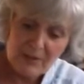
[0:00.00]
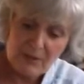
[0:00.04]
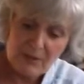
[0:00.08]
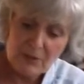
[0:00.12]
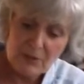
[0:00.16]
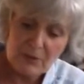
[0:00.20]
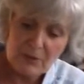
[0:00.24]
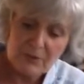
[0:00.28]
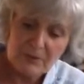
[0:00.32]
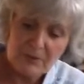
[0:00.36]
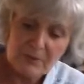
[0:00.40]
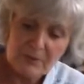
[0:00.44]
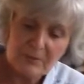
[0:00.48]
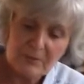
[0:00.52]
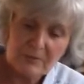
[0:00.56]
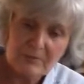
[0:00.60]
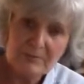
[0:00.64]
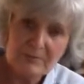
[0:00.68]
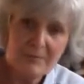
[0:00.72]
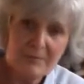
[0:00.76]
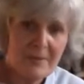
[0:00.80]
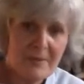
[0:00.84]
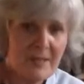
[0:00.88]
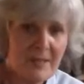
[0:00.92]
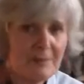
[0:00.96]
sort of
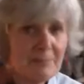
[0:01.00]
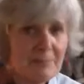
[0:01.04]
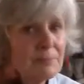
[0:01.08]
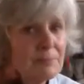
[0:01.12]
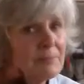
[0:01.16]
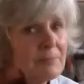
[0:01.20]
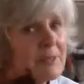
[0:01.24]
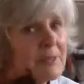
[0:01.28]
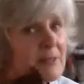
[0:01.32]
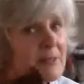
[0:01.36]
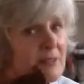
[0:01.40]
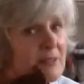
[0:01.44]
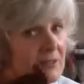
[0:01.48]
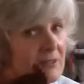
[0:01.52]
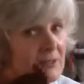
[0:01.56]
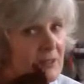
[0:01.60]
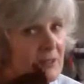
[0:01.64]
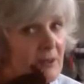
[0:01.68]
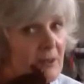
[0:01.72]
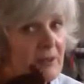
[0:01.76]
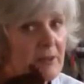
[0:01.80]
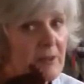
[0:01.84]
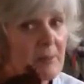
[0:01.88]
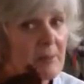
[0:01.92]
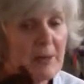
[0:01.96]
said, please don't
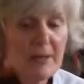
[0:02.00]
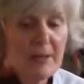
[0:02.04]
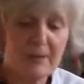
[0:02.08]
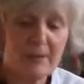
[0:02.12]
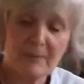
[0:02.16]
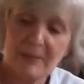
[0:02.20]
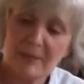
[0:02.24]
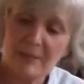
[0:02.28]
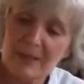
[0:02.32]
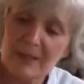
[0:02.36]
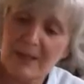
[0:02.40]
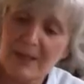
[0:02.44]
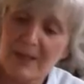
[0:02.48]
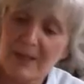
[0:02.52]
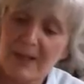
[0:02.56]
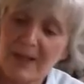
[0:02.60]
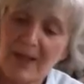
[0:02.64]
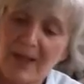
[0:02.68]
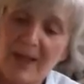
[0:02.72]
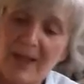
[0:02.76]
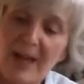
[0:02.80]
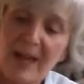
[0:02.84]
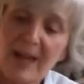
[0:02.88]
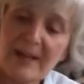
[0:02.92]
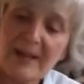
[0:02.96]
die, Emmy.
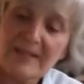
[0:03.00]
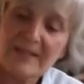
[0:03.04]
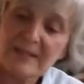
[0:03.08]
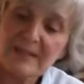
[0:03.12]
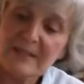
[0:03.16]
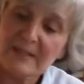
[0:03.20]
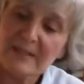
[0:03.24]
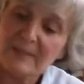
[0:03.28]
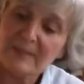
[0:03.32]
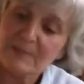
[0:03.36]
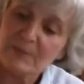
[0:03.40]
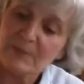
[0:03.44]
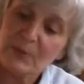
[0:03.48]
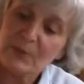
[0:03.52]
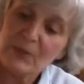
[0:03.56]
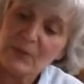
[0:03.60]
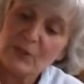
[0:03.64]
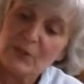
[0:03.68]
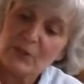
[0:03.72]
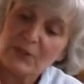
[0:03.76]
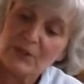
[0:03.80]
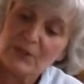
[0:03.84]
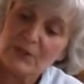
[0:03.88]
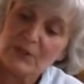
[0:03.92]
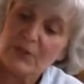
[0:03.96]
And um, we
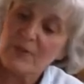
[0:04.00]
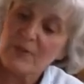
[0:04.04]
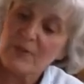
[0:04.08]
took her to the